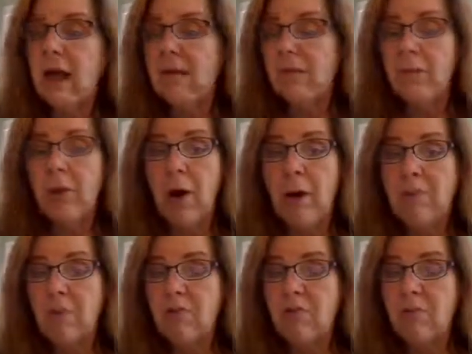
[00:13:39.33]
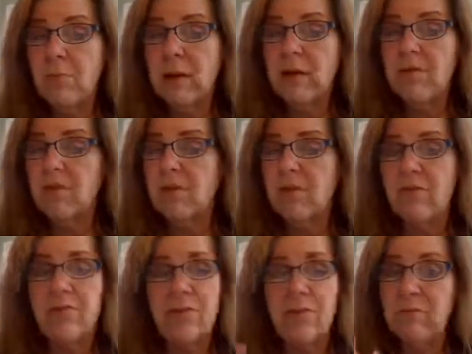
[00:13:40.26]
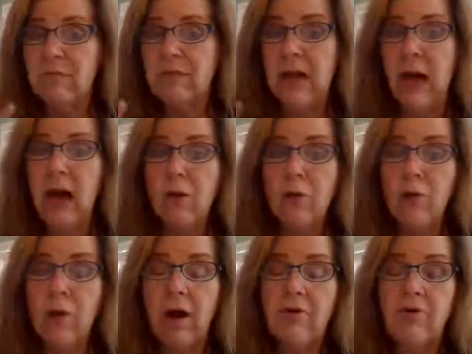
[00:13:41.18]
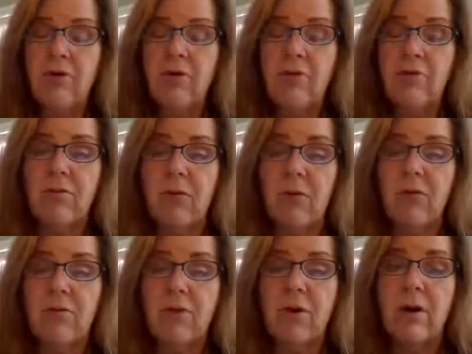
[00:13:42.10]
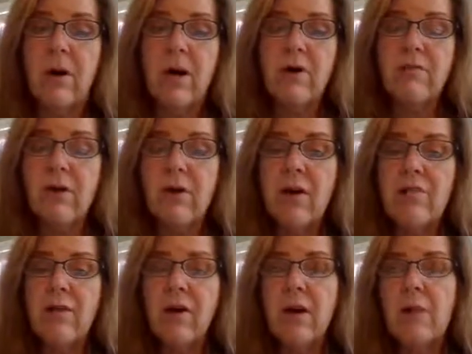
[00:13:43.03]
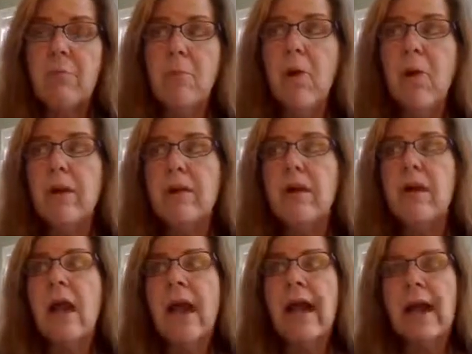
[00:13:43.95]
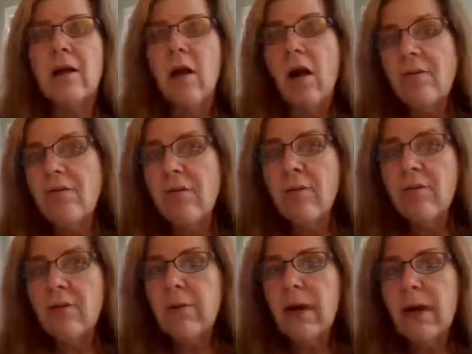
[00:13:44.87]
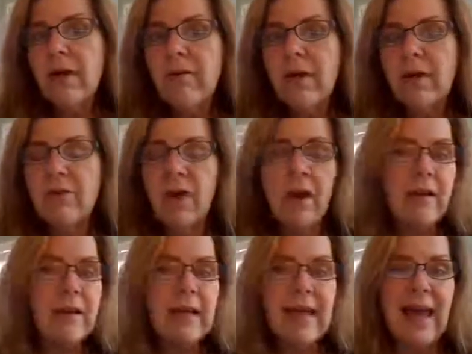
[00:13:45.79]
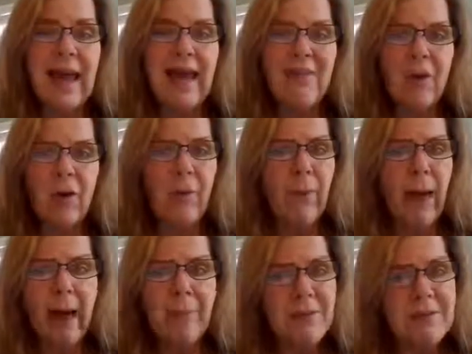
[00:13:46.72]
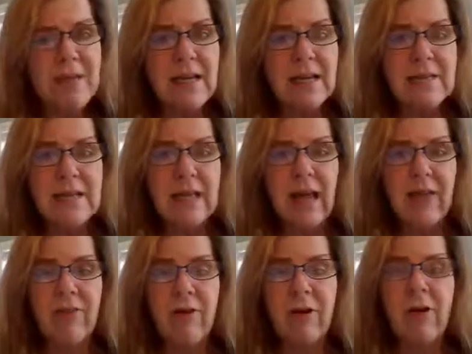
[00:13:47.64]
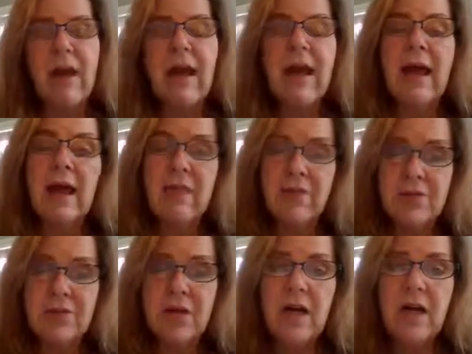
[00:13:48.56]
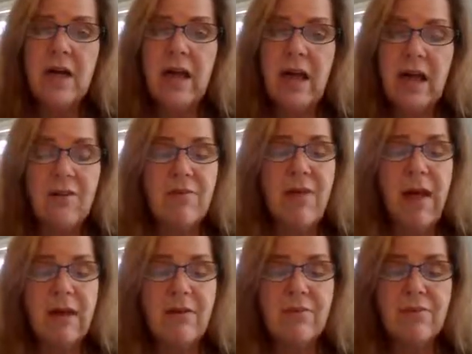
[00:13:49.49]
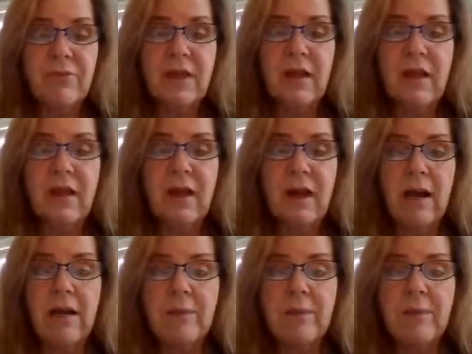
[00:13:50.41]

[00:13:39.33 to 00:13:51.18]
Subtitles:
and the proper species. Do not cross those over. Very, very important. And also, if you have a dog and a cat that cohabitate together, and the dog has had a flea